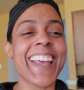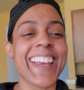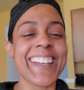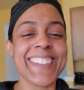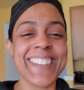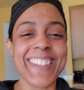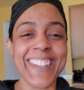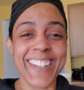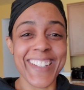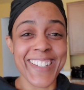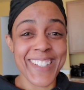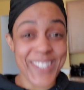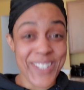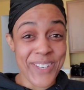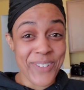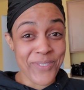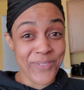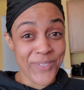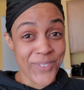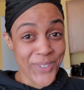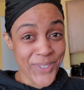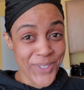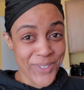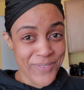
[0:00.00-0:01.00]
Isaiah
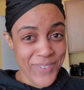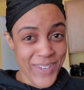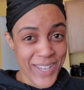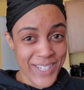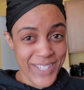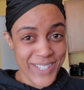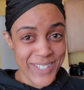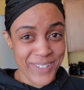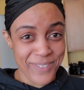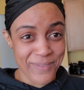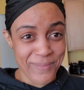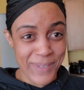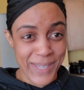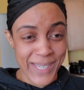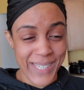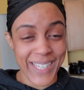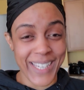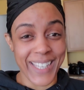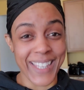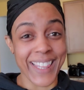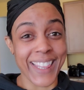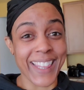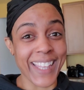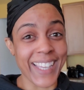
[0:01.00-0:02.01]
took full advantage of me,
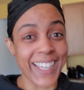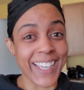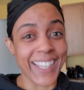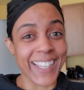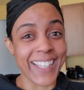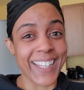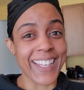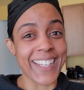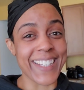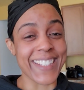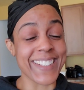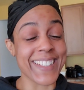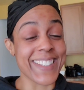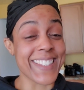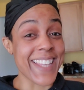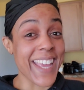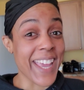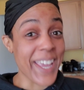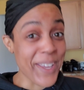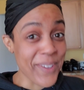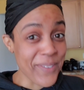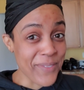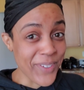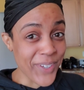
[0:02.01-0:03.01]
and then
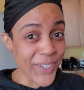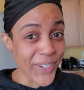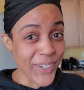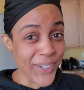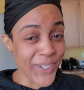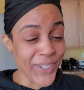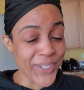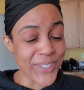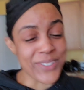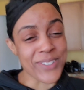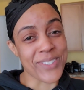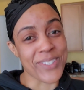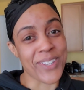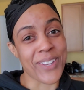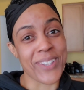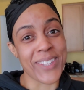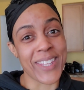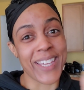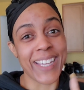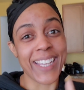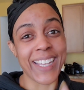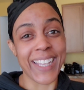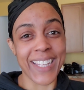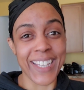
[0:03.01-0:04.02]
Xavier, you saw
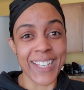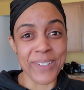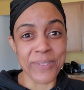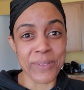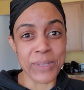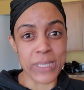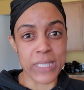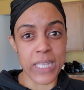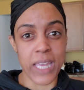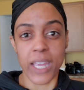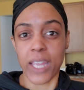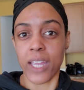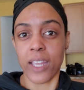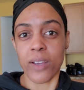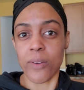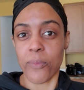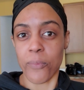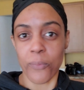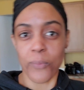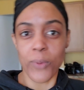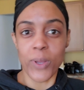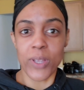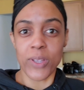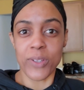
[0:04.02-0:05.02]
that he was like,
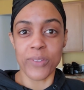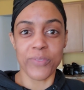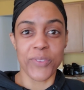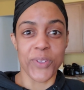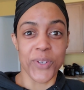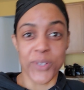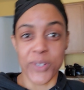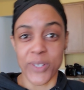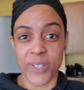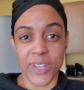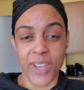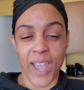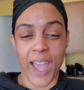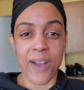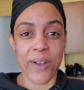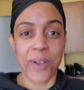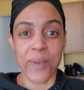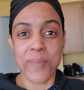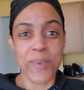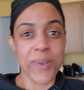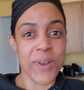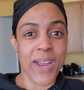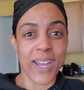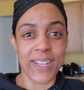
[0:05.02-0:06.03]
well, how
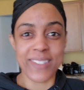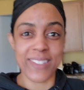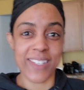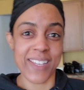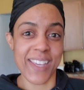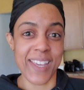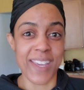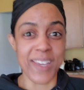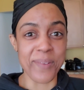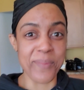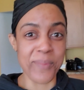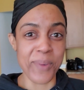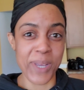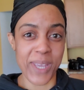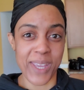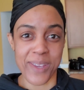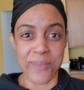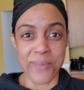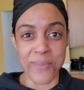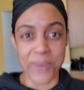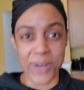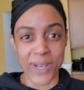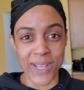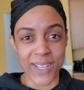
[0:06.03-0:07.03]
come you're asking him what
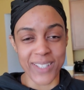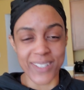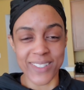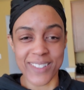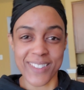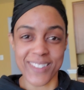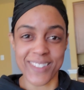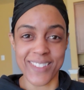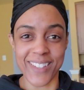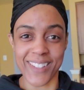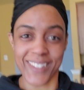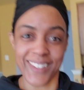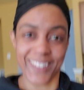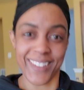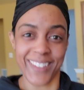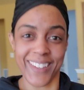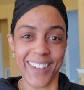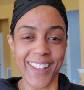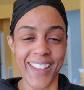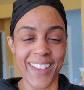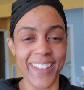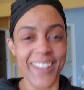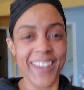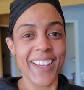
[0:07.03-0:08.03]
he wants? Da, da,
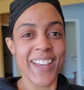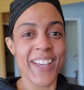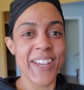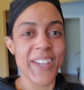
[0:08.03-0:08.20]
da, da.